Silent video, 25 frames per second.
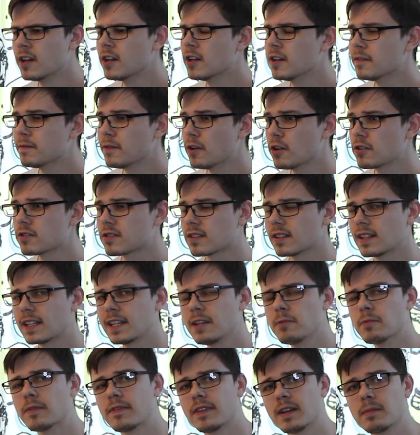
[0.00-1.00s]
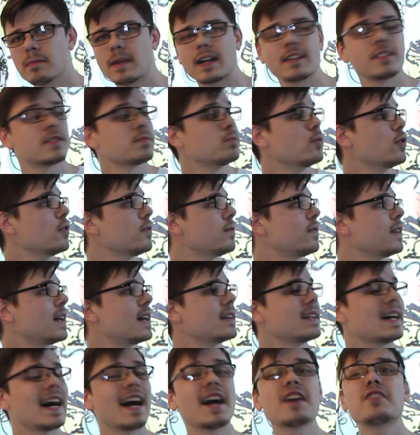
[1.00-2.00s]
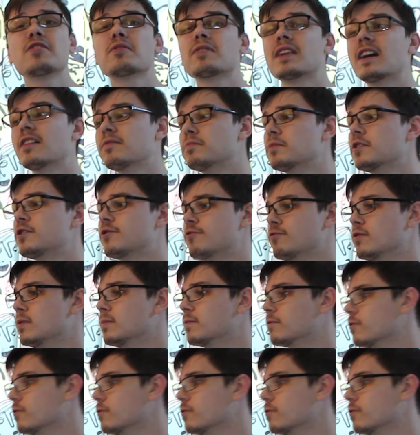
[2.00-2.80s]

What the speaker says: Unfortunately, within my small flat, I don't have much room